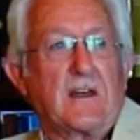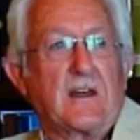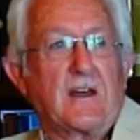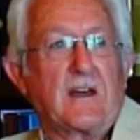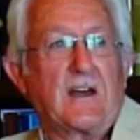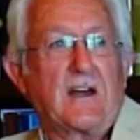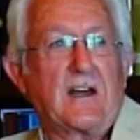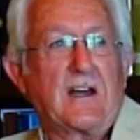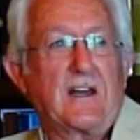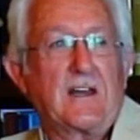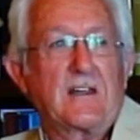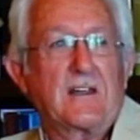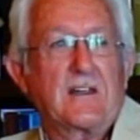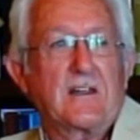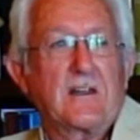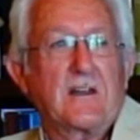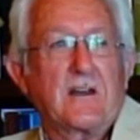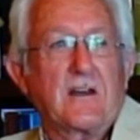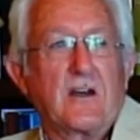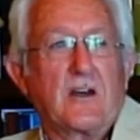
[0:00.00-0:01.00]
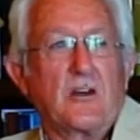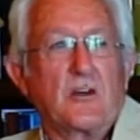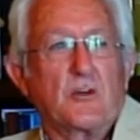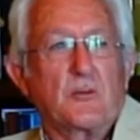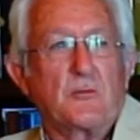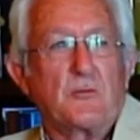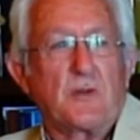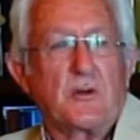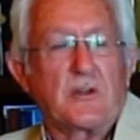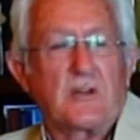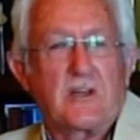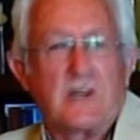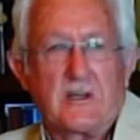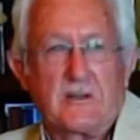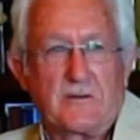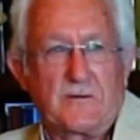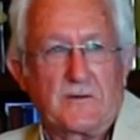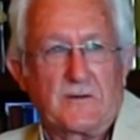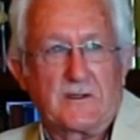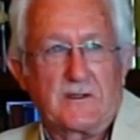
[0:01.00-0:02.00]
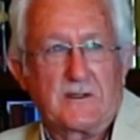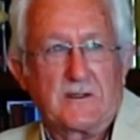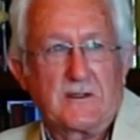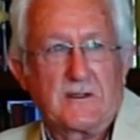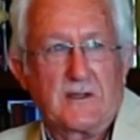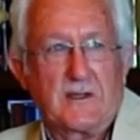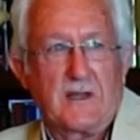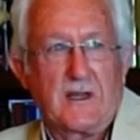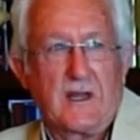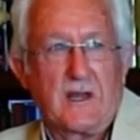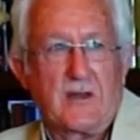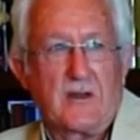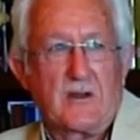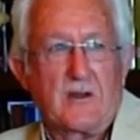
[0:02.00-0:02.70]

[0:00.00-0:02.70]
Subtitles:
I looked more carefully and